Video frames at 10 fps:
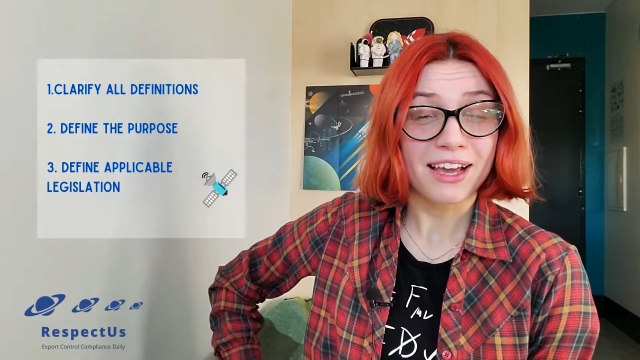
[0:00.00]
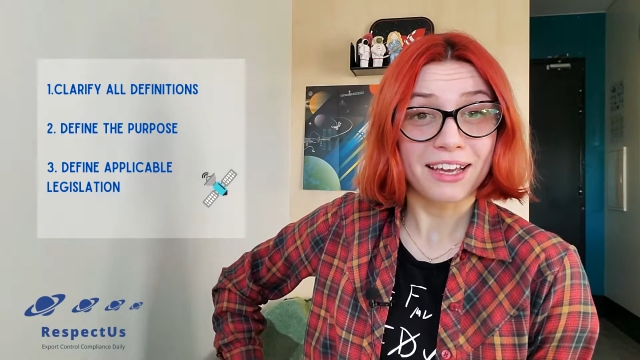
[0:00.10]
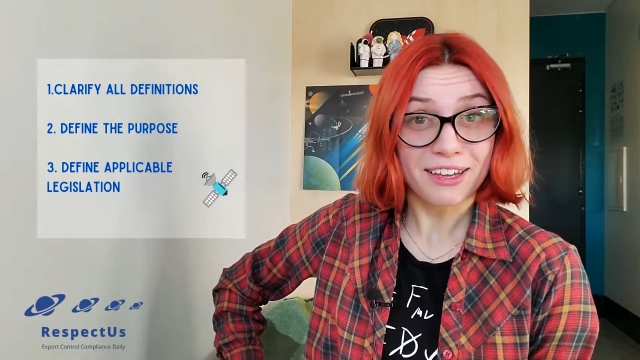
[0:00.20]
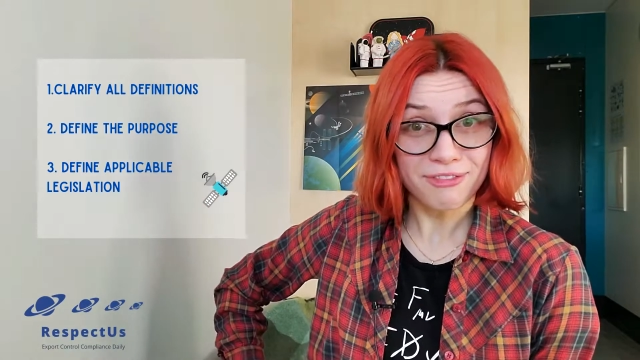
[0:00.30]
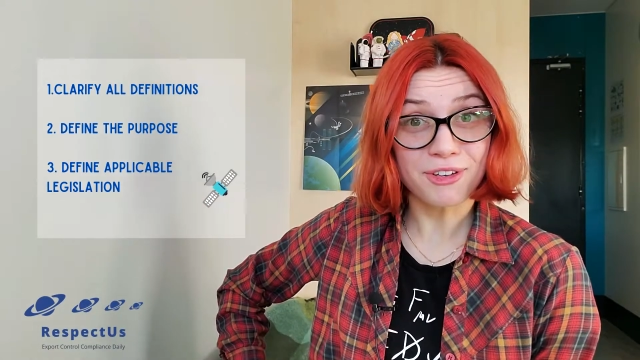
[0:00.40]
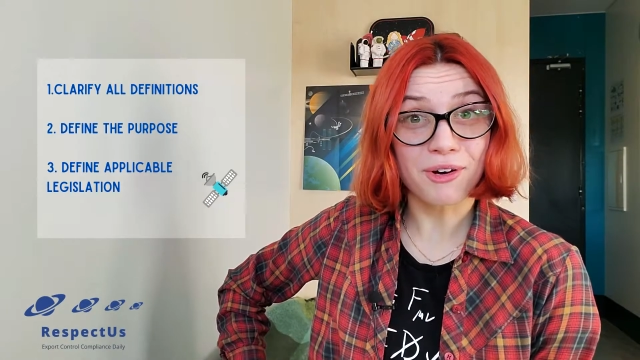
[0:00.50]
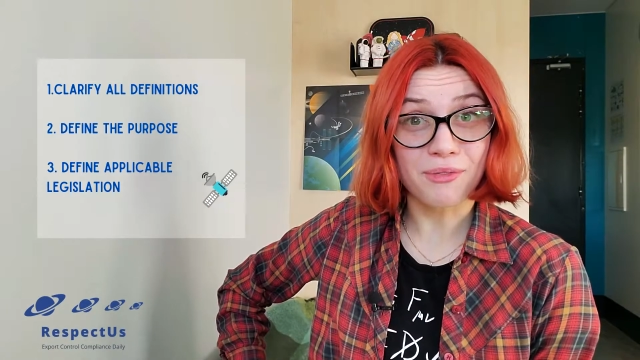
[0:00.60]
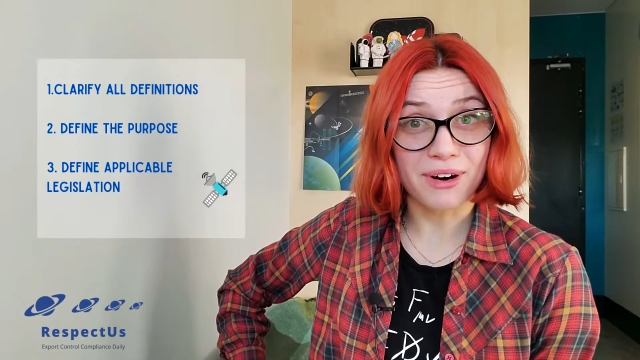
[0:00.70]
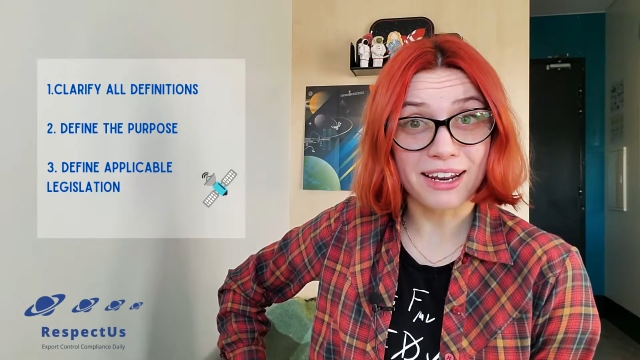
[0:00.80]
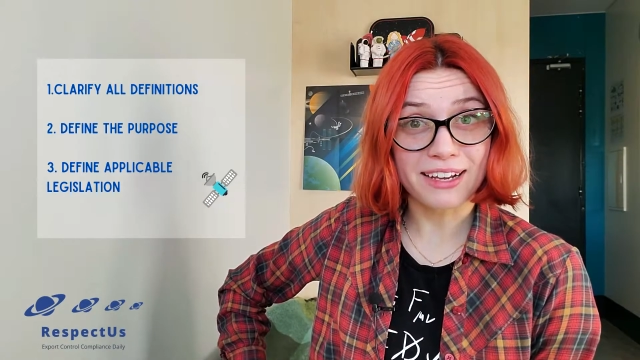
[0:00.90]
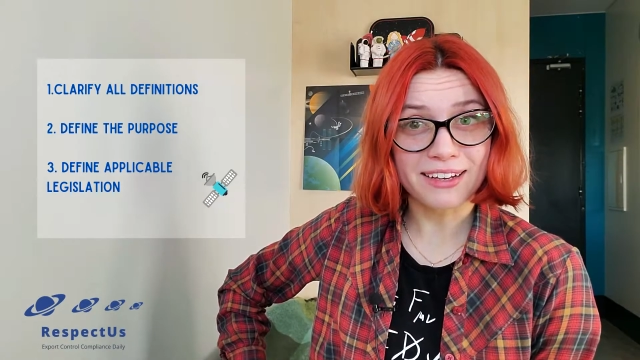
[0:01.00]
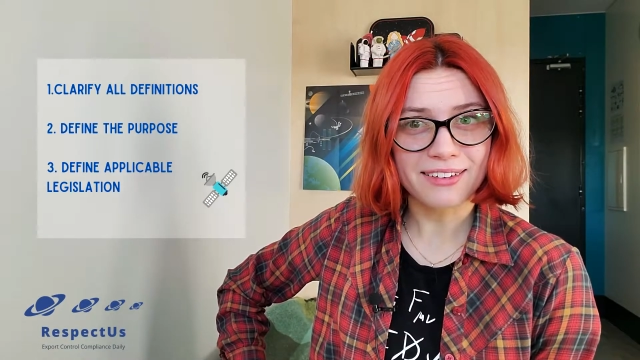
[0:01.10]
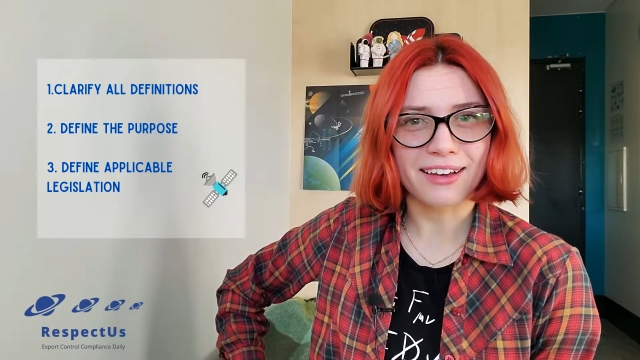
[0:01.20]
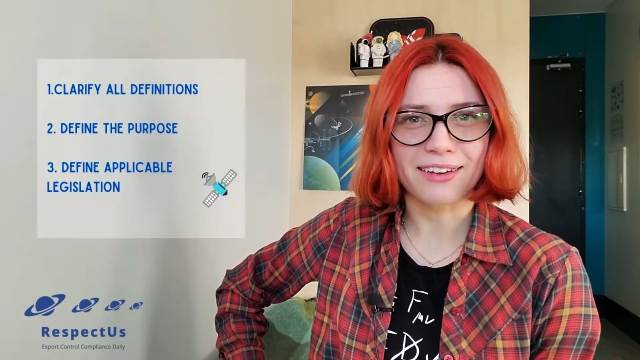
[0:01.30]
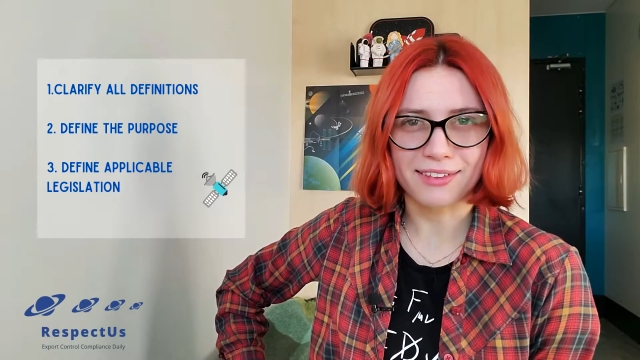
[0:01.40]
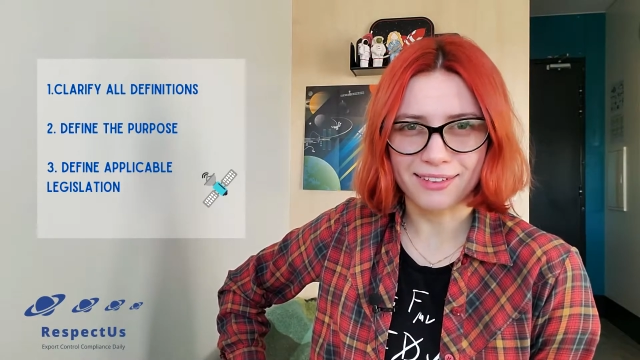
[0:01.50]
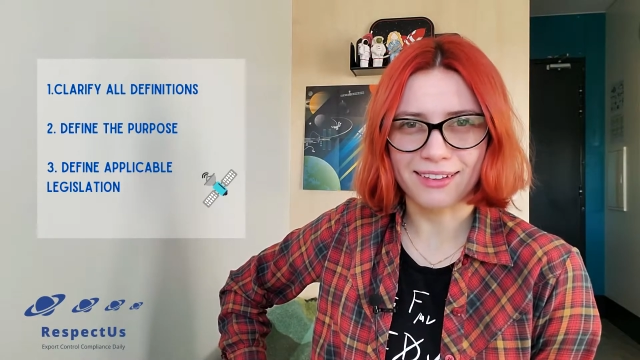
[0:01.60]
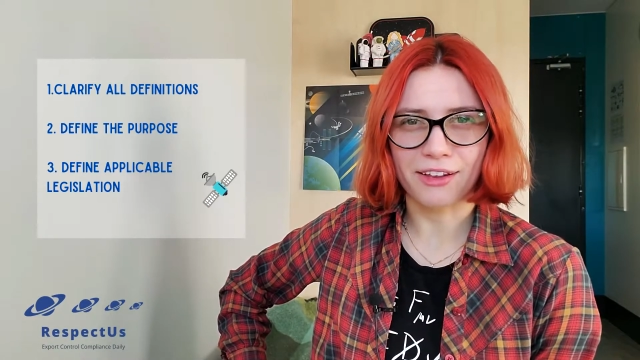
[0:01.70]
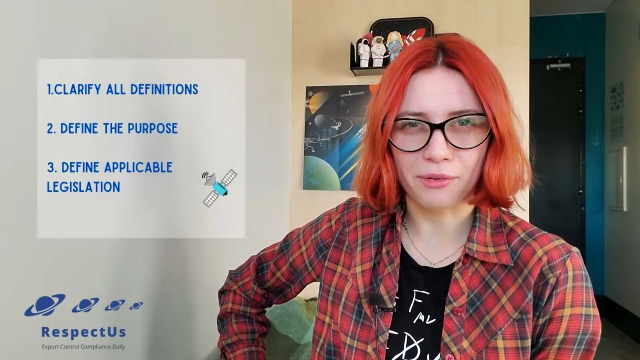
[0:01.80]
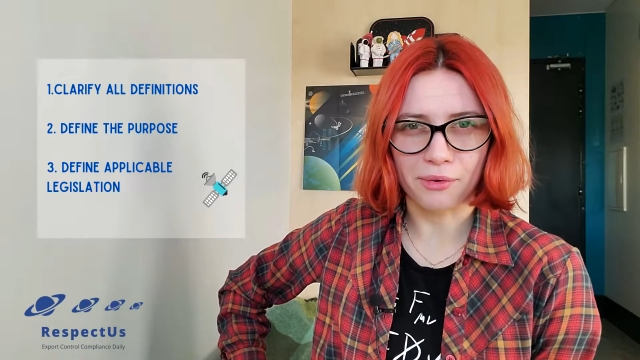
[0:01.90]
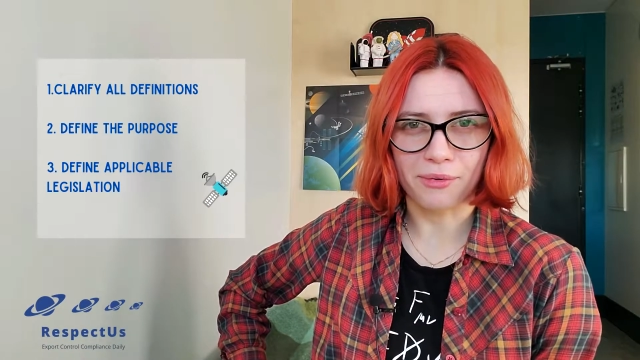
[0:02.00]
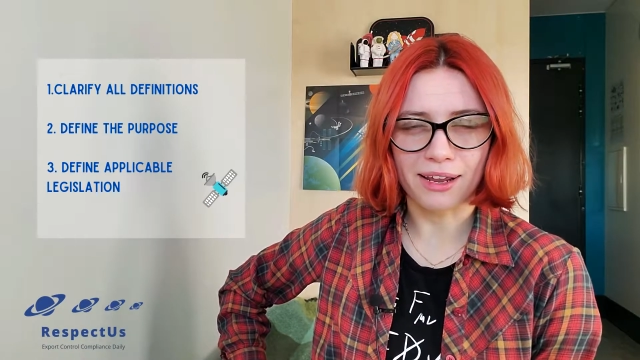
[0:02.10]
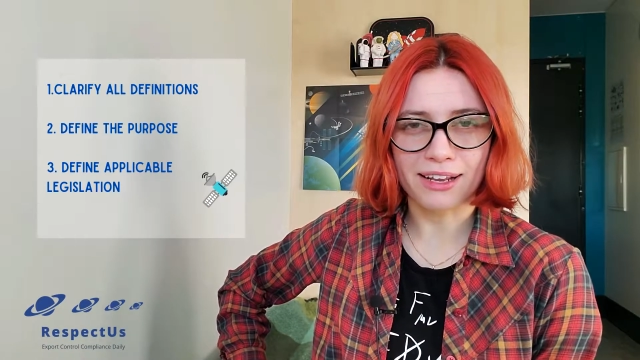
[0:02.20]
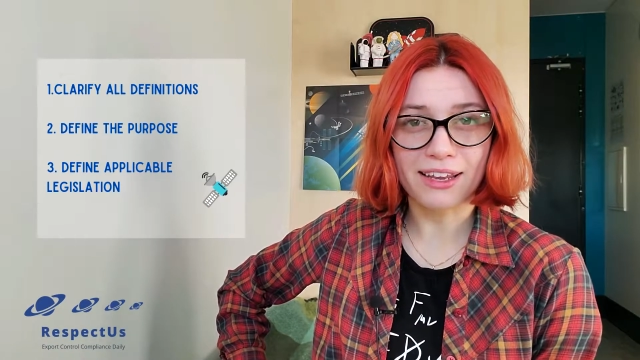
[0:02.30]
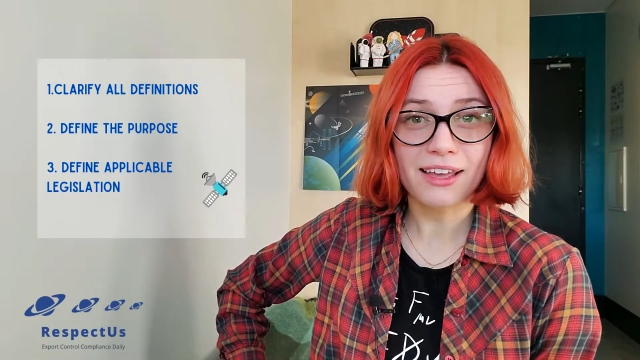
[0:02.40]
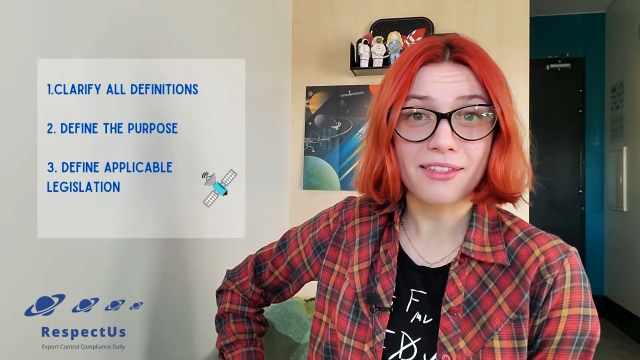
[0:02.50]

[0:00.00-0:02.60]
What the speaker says: If you're ready, and I think that you're ready,